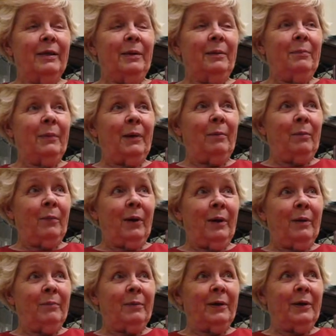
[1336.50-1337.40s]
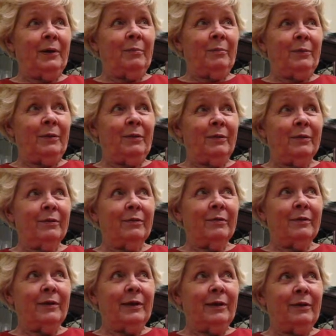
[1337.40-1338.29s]
And my mom got me
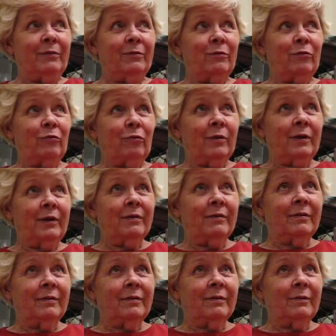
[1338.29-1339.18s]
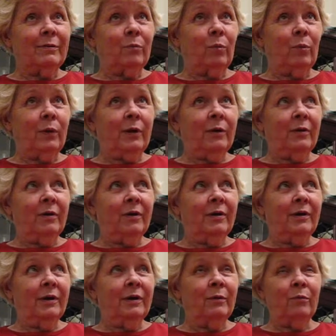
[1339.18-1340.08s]
this lace dress to wear,
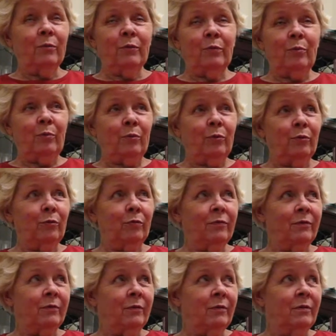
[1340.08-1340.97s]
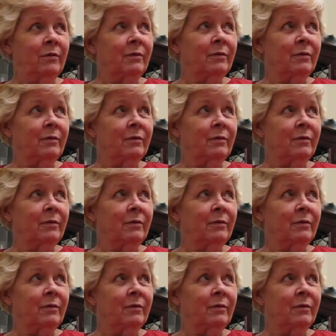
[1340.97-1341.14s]
and it was beautiful.